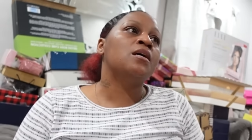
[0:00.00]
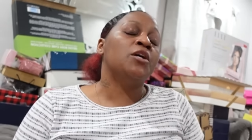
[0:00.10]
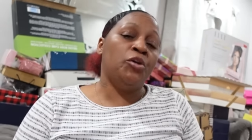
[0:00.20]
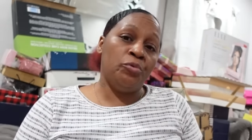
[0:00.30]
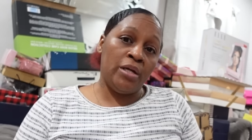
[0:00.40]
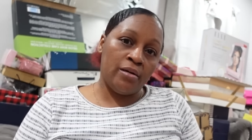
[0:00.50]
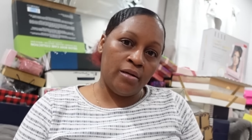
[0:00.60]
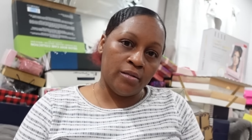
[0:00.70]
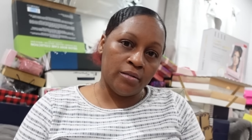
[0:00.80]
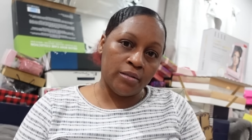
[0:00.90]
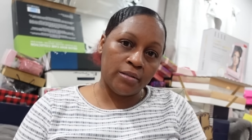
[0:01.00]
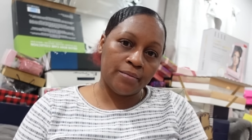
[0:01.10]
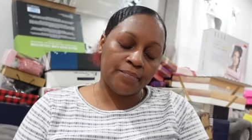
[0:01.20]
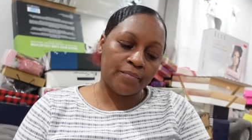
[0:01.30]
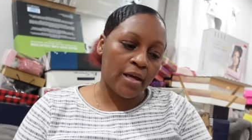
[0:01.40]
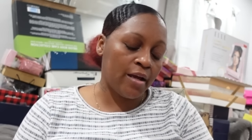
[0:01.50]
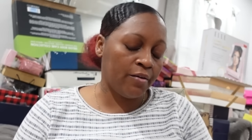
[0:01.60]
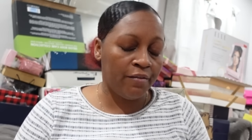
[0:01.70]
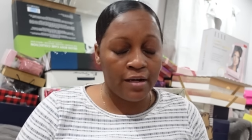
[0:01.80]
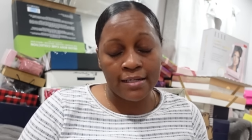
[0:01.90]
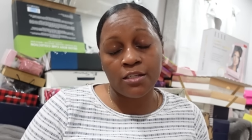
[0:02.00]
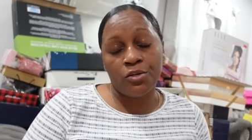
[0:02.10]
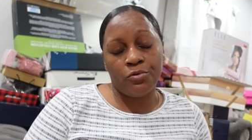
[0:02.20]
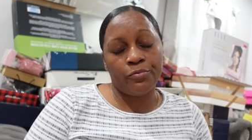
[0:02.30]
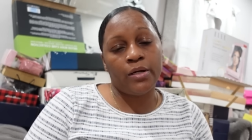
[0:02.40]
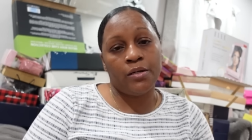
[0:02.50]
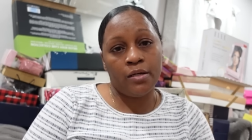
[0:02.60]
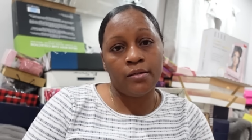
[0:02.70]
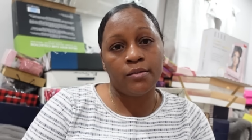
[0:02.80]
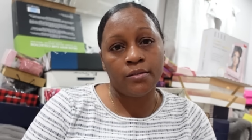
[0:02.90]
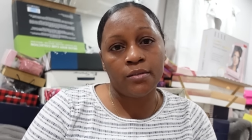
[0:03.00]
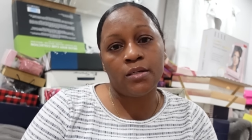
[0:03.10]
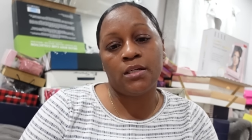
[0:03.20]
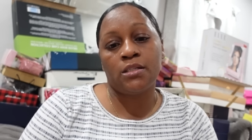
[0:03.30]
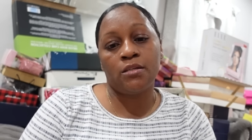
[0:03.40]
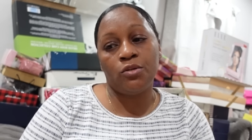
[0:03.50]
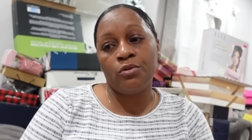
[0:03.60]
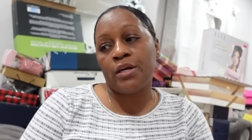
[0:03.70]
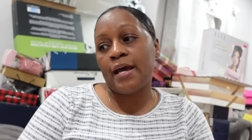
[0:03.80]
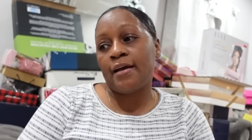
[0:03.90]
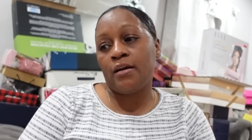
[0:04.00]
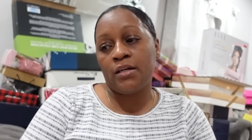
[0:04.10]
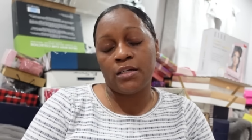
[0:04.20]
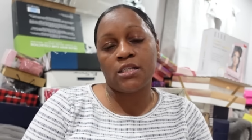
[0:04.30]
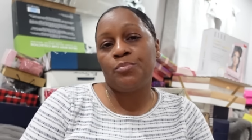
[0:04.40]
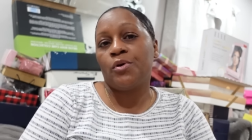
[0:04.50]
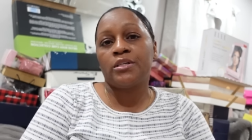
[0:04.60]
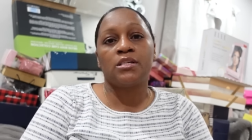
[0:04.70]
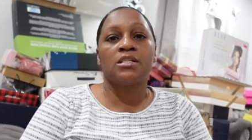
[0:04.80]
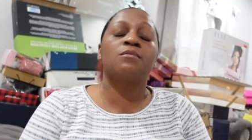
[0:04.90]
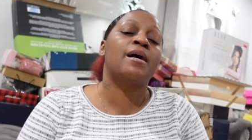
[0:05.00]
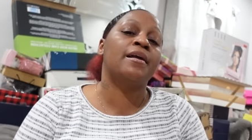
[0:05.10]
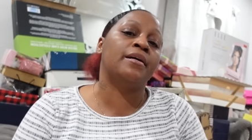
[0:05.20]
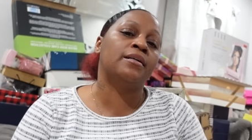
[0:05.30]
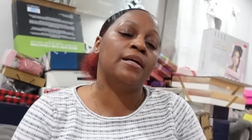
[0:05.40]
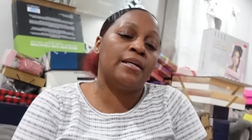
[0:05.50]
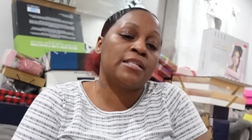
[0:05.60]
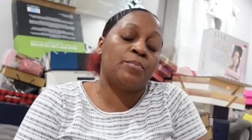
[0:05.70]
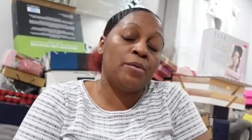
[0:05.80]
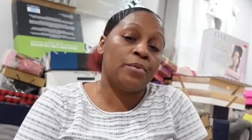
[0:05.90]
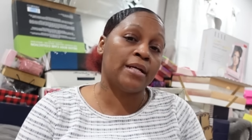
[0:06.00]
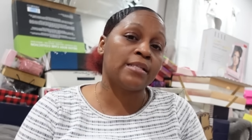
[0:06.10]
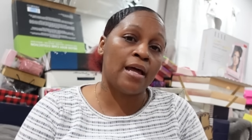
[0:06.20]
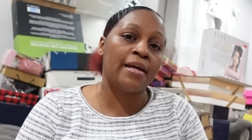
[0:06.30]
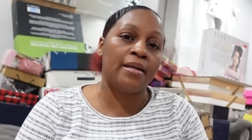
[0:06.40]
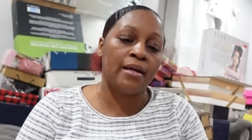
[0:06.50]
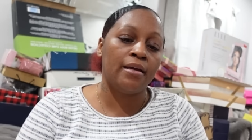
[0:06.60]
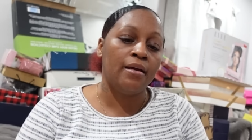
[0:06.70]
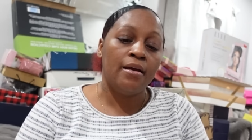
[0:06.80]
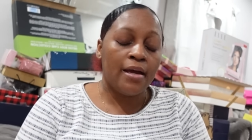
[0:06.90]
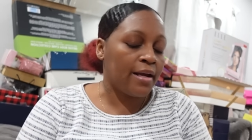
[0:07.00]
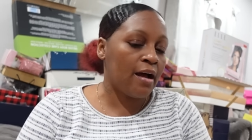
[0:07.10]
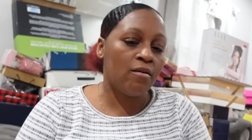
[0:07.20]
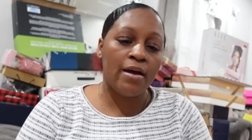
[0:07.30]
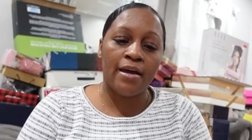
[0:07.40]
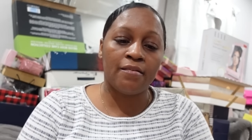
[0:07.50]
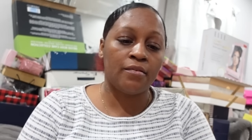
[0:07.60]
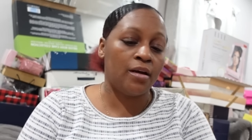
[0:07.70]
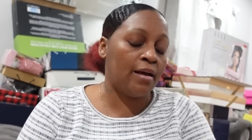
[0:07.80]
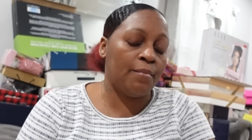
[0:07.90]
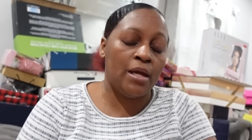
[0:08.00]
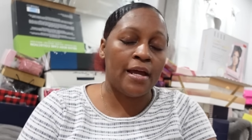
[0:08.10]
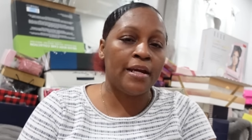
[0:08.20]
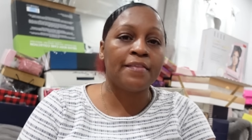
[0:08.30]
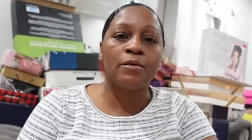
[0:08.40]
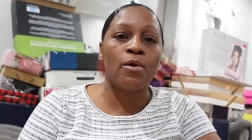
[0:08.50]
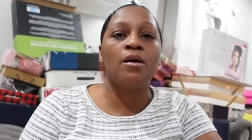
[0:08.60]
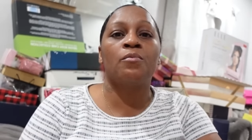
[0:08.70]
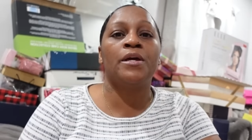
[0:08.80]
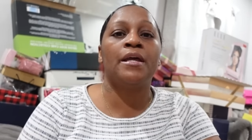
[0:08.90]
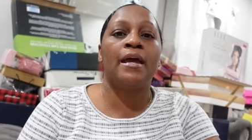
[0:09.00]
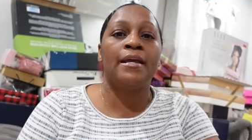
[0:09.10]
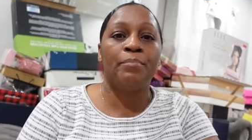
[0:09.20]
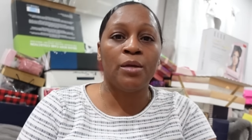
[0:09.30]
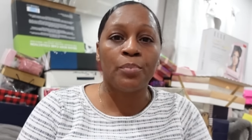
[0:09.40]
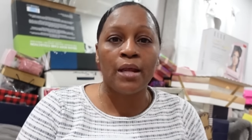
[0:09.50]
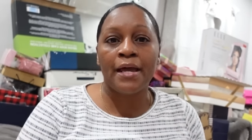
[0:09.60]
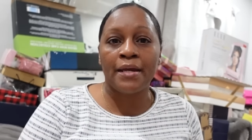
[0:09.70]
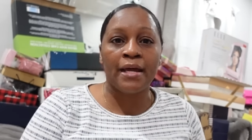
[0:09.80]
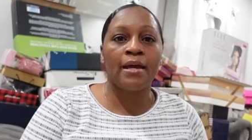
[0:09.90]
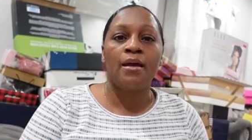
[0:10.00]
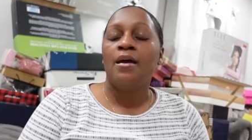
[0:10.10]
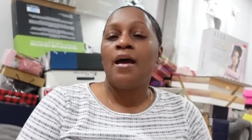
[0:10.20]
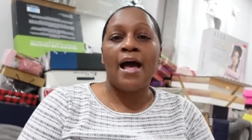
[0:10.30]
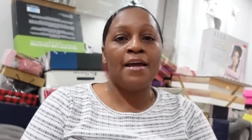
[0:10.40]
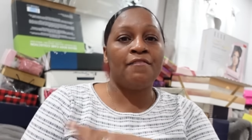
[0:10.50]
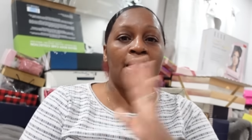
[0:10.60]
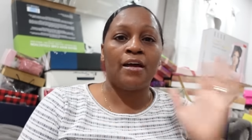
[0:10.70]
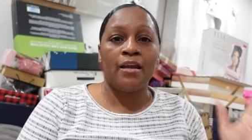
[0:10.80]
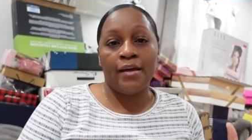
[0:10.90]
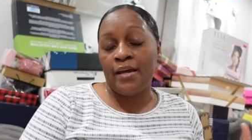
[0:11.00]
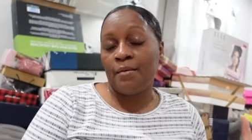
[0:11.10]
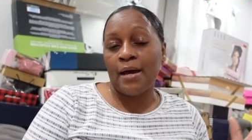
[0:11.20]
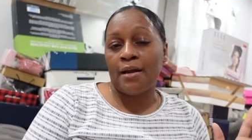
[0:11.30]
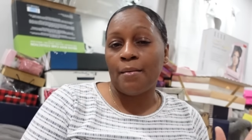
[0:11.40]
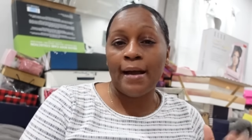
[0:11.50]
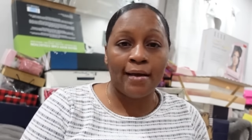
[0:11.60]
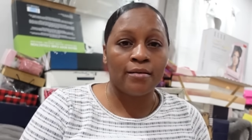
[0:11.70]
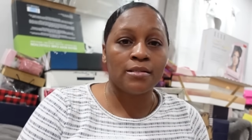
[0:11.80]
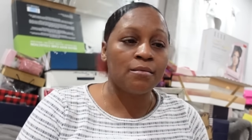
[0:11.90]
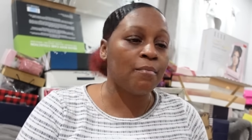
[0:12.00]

You need a hug. I ain't gonna even lie to you. You really need a hug, cause you ain't got a good support system out there. And it's people that's like that. And I don't have. I mean, ain't nothing wrong with that. And people like that, I invite a, anybody in my house.